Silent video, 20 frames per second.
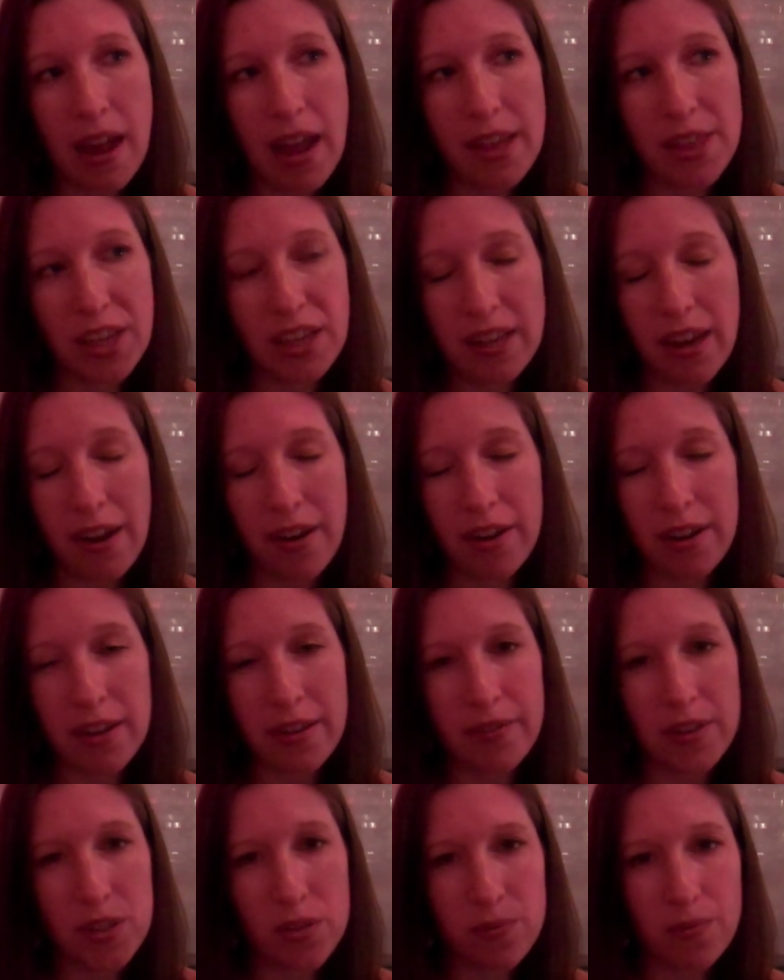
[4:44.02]
I think
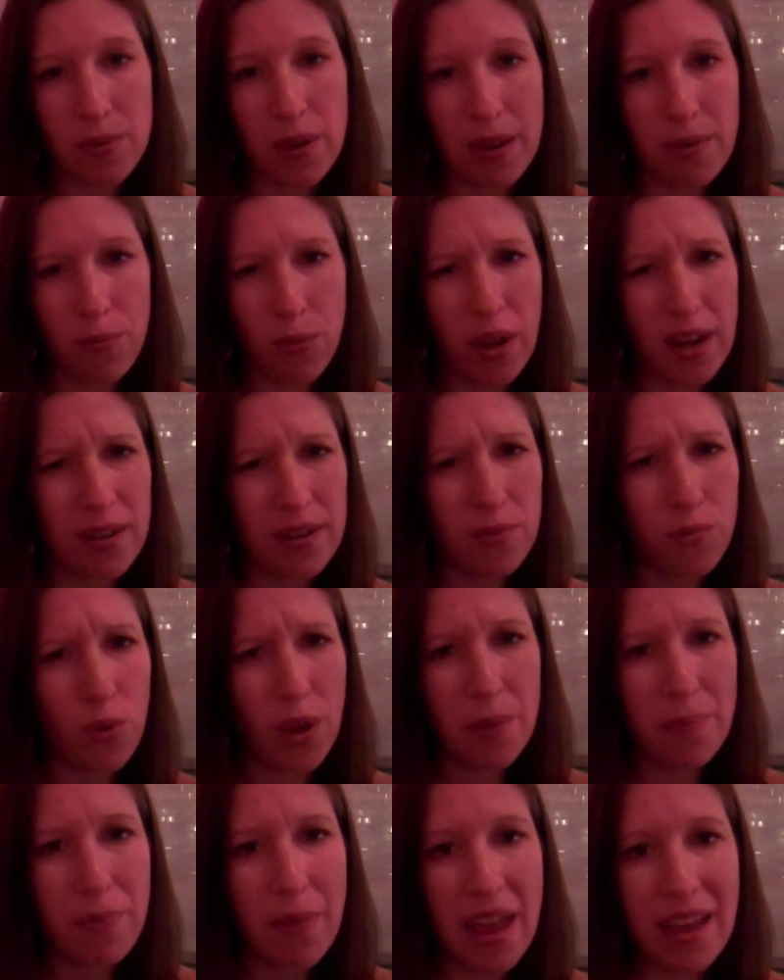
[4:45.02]
narrative is
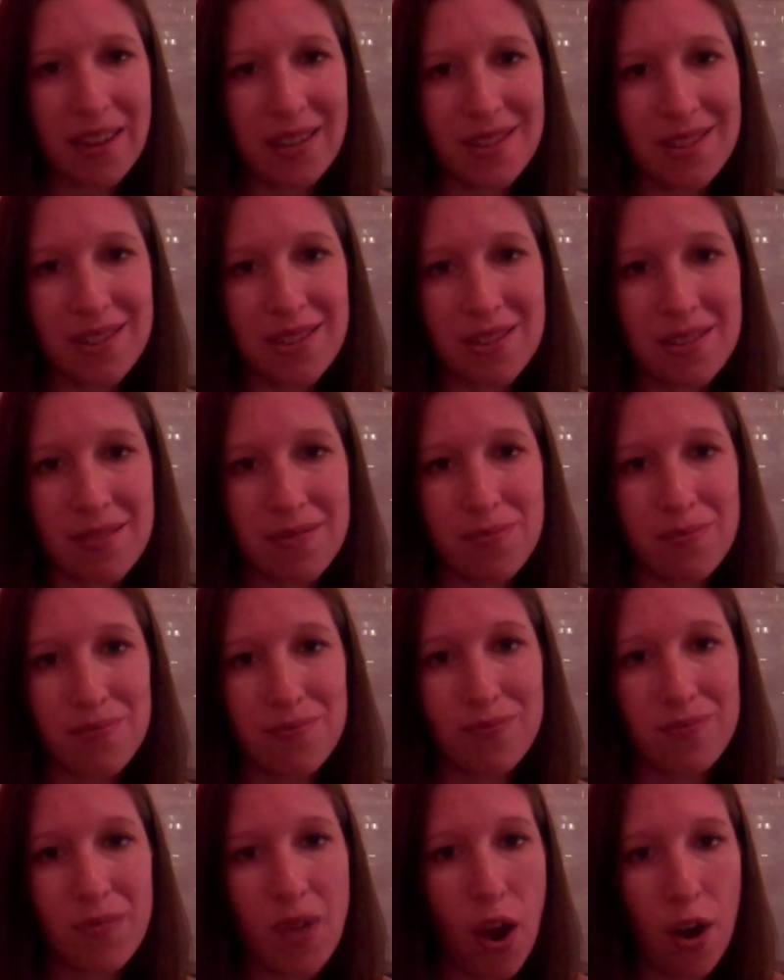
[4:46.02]
what makes
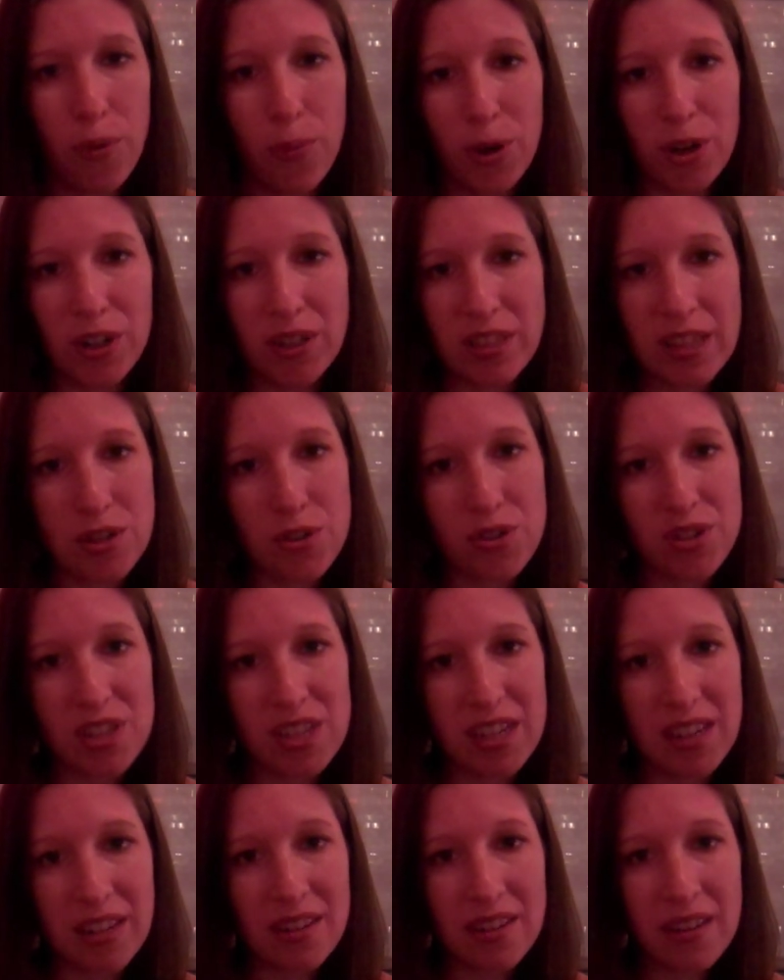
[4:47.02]
our world
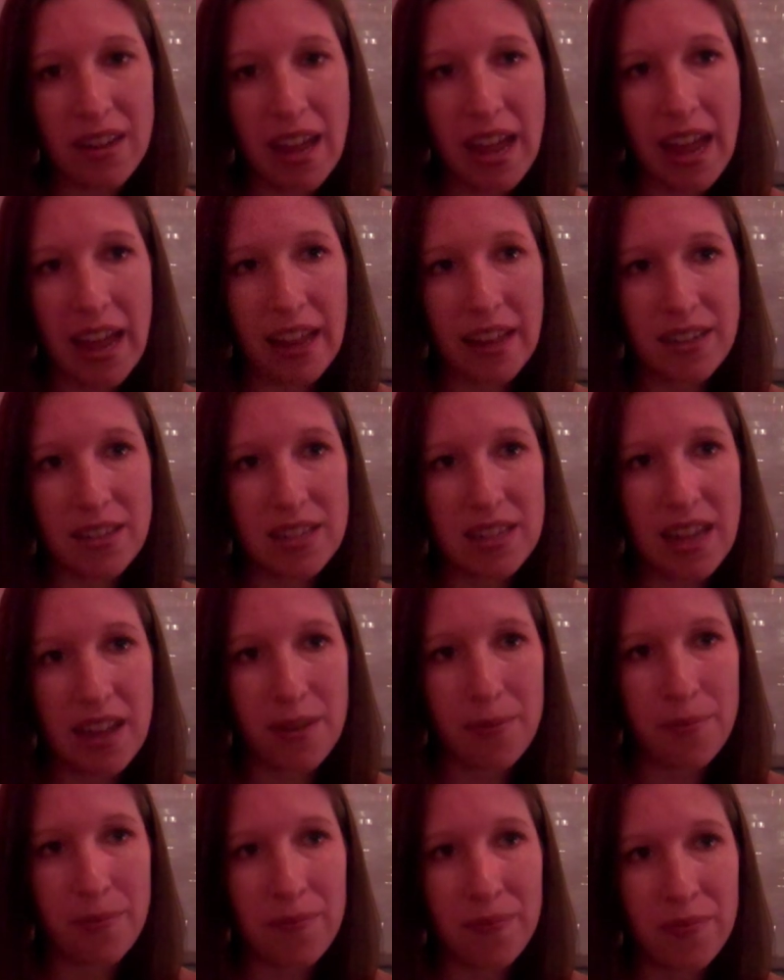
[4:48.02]
interesting. And
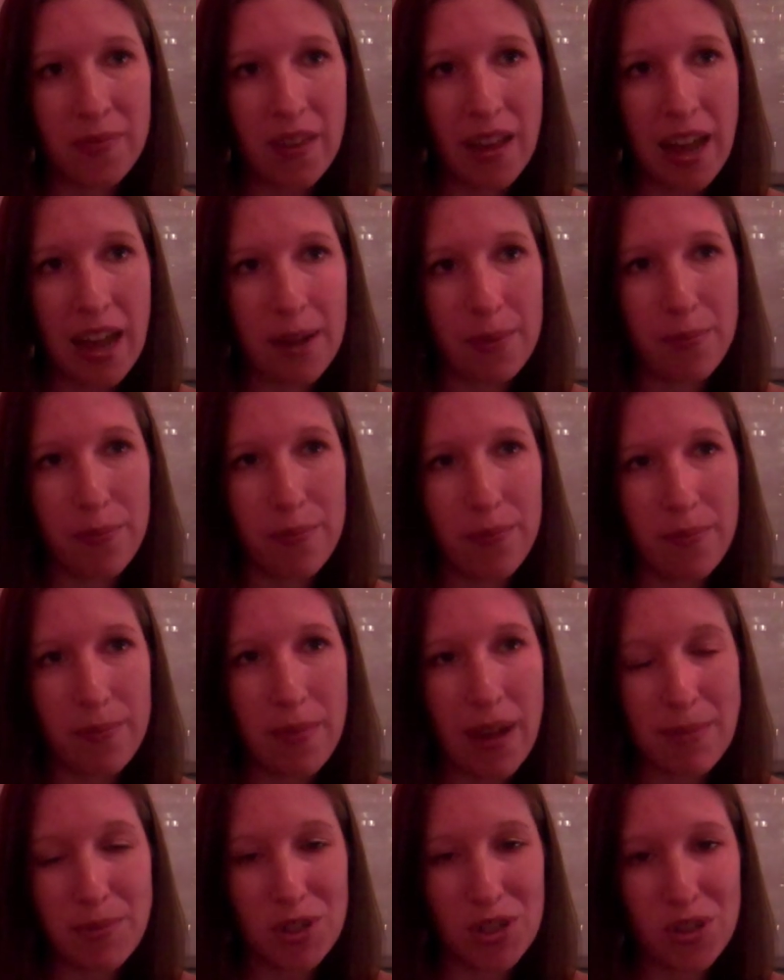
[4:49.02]

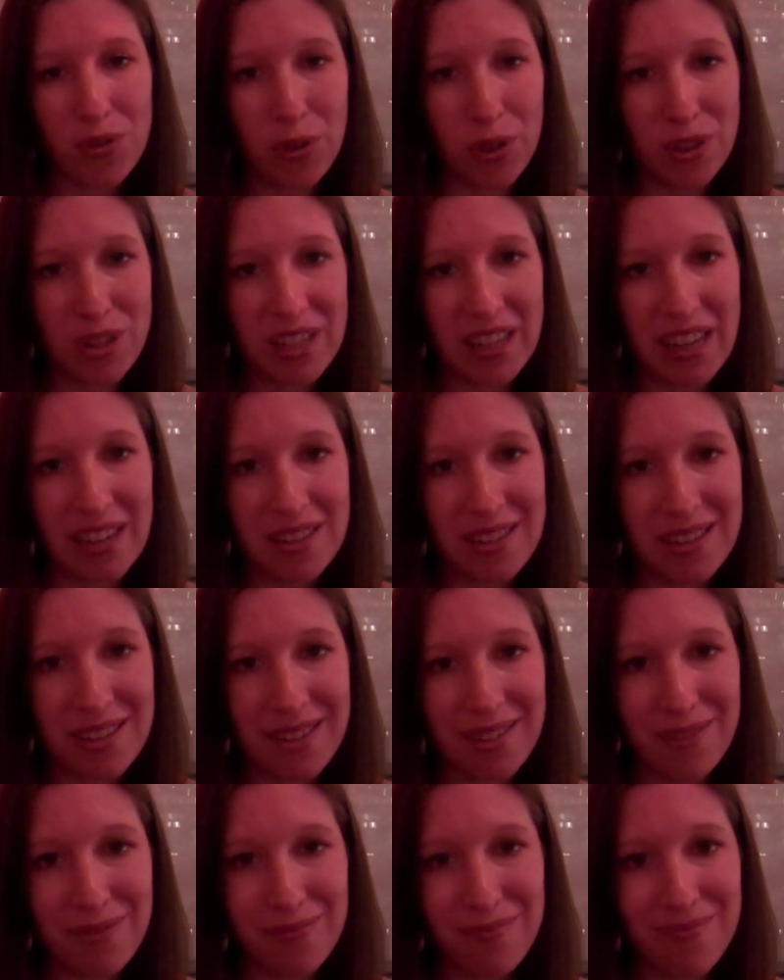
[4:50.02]
I'm just thrilled to get
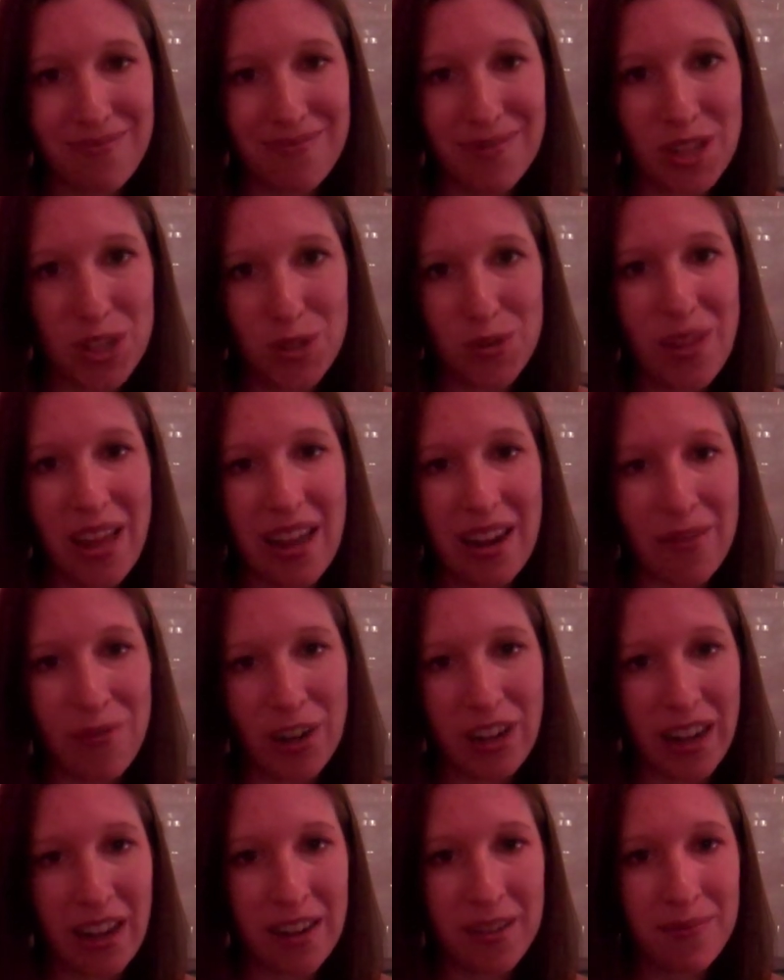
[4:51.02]
to do that
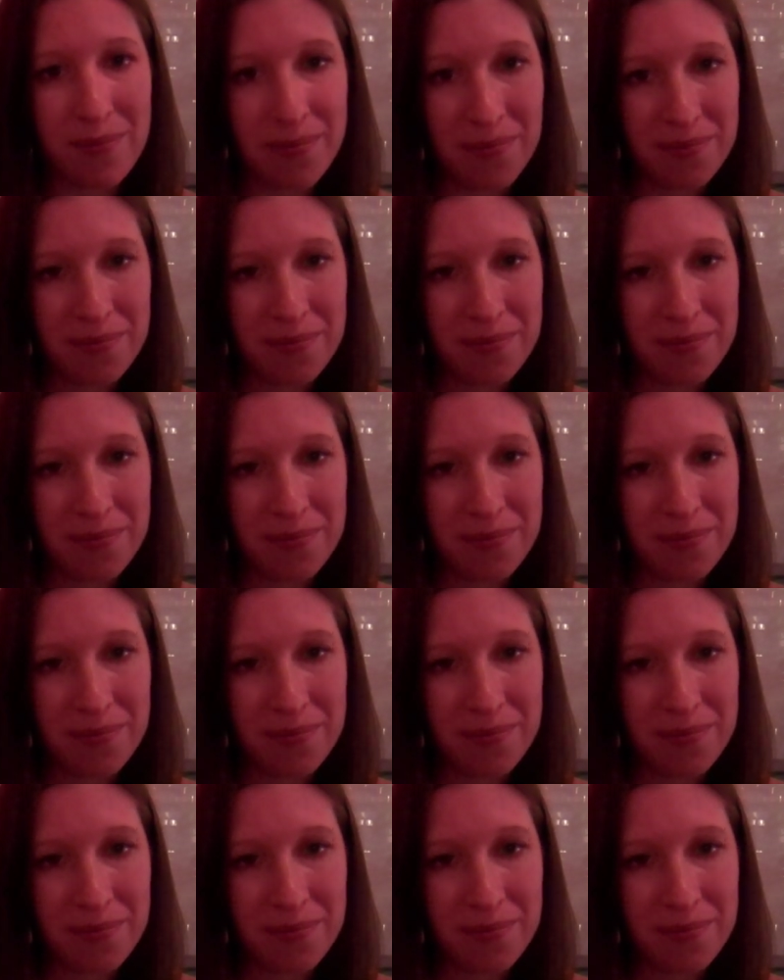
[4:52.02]
every day.